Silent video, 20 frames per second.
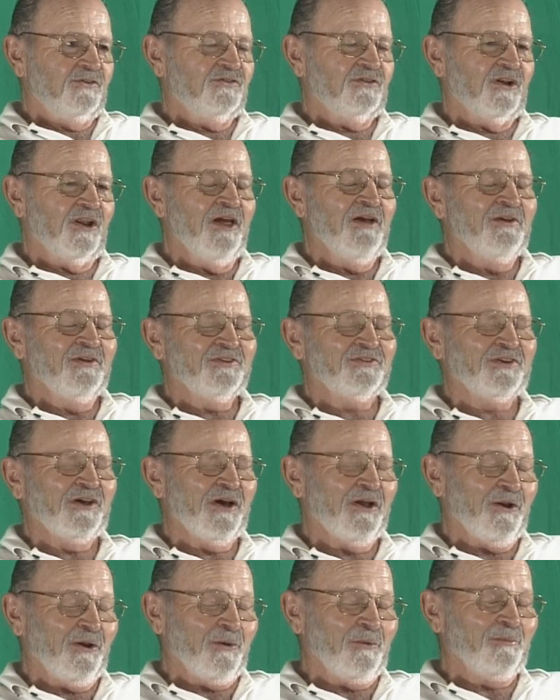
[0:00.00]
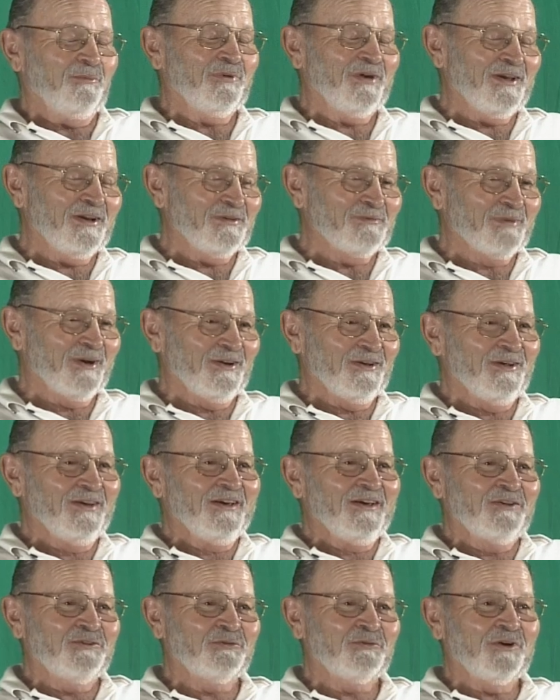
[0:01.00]
celebrated my
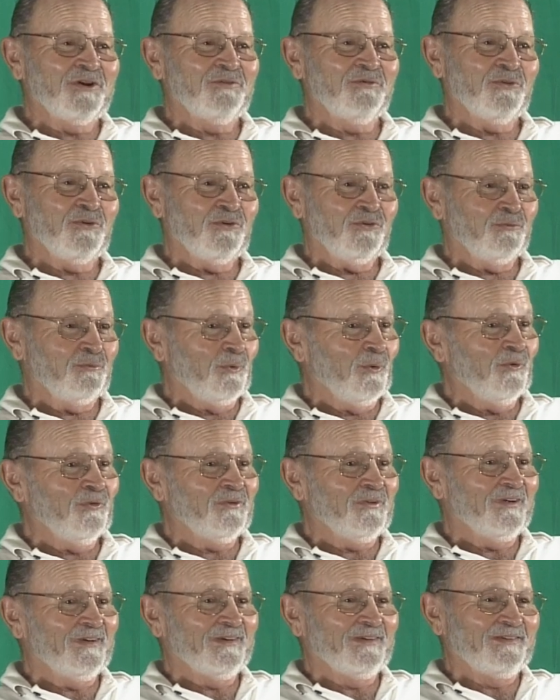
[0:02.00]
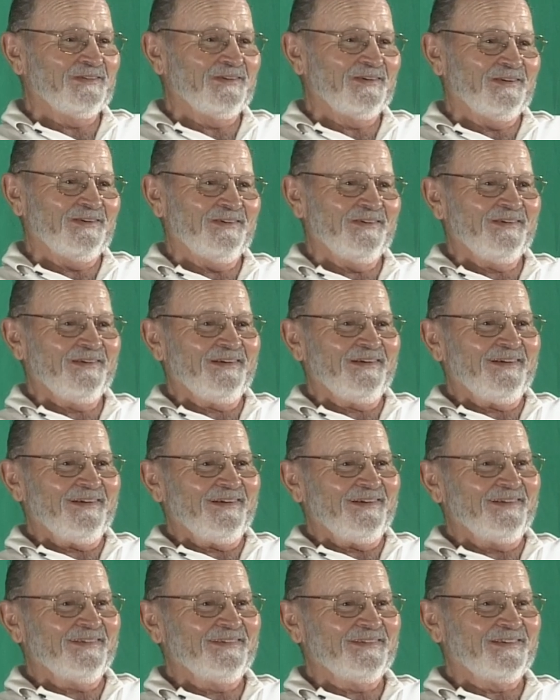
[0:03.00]
21st birthday in there
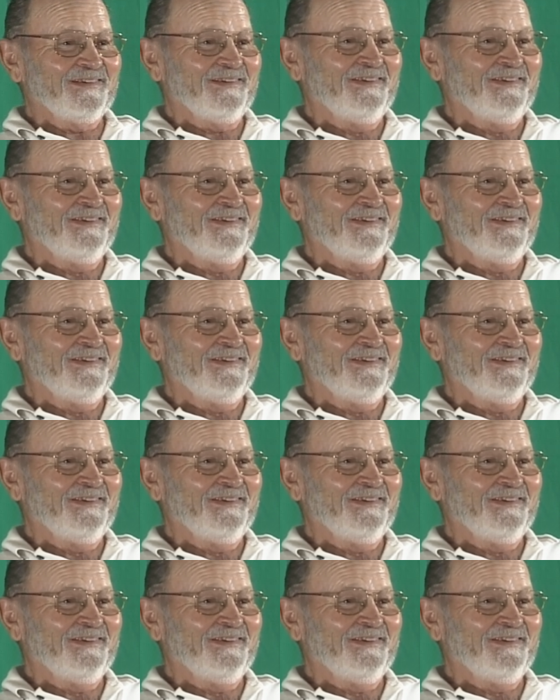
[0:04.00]
to,